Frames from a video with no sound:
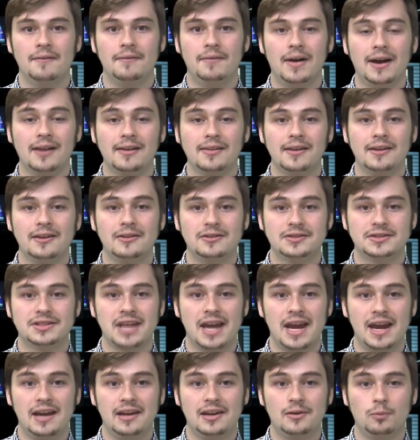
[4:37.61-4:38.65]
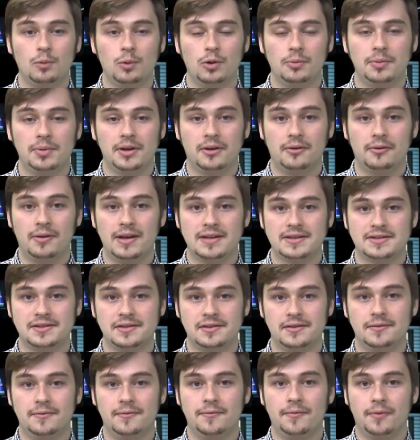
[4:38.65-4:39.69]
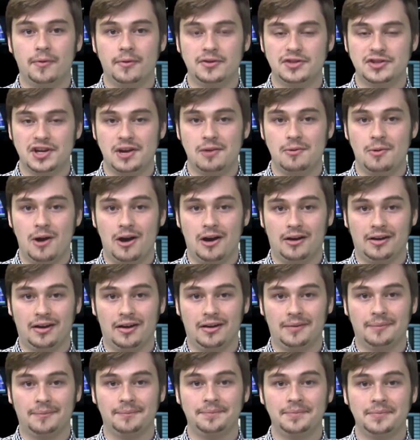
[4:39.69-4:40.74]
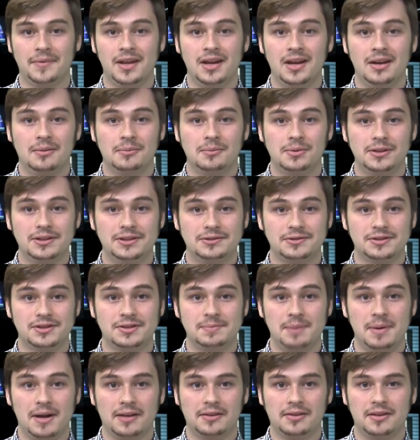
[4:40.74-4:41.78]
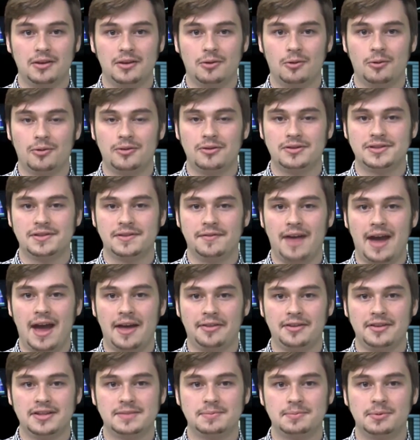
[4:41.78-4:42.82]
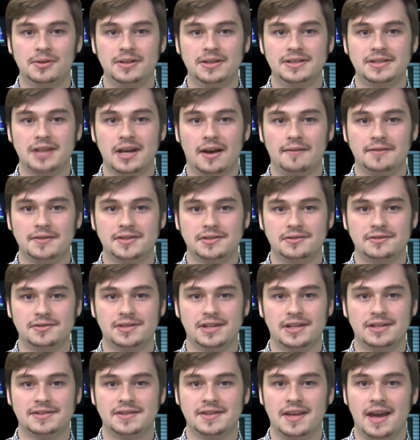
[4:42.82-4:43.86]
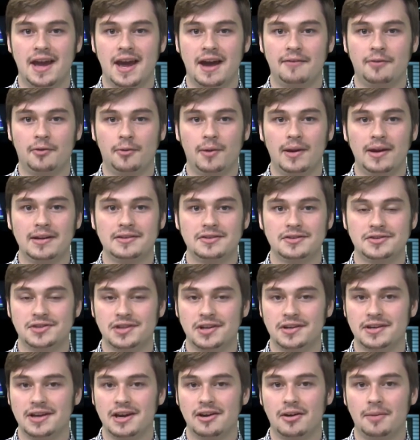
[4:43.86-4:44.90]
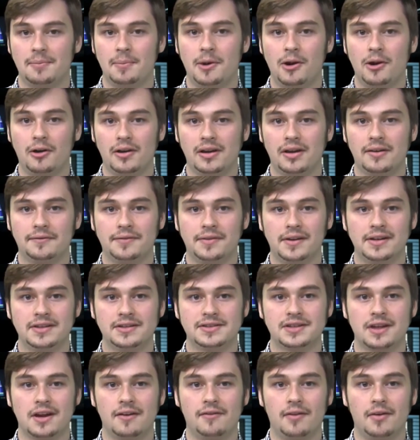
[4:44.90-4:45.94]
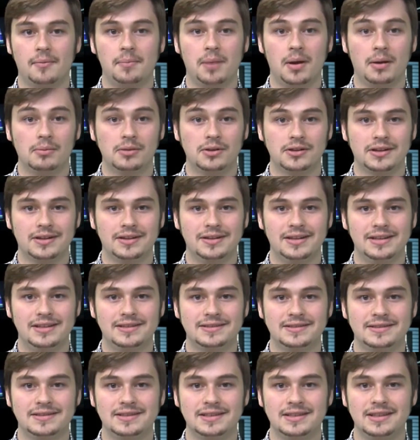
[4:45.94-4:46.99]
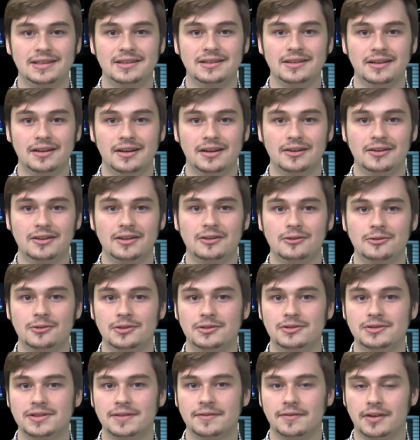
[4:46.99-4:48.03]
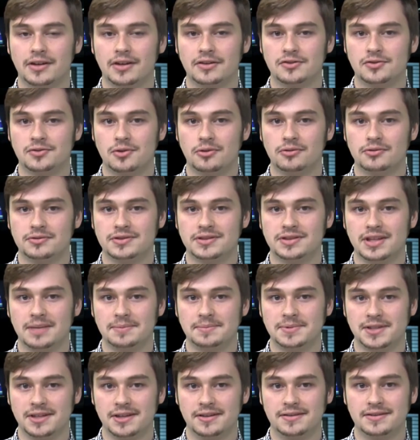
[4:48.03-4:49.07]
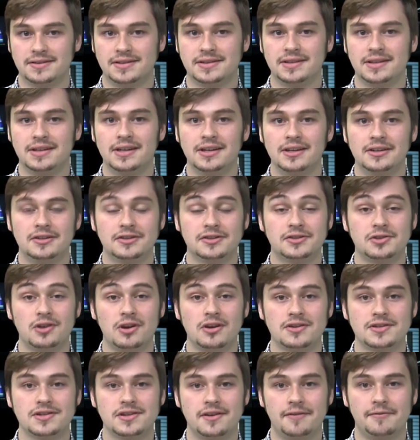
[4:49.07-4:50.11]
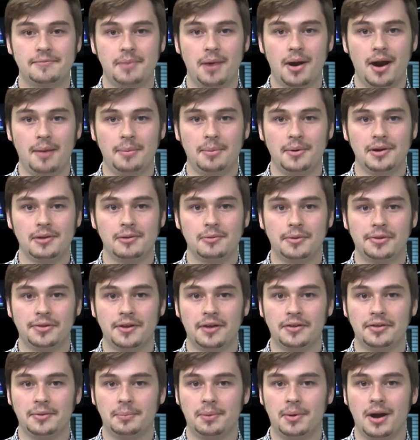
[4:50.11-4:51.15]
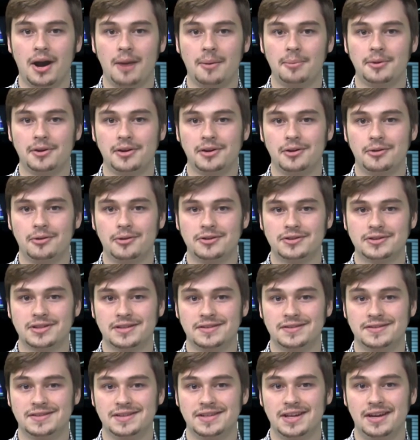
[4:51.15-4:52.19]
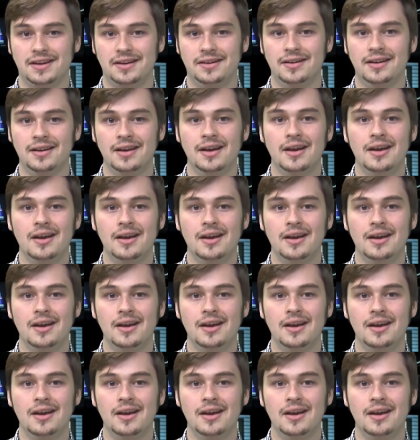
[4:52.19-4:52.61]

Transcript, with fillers: Violators can and will be arrested for jaywalking. Please respect the orders of Athens police officers as they have a right to shut down a party if they discover public indecency, illegal use of a controlled substance, destruction of property without the property owner's consent,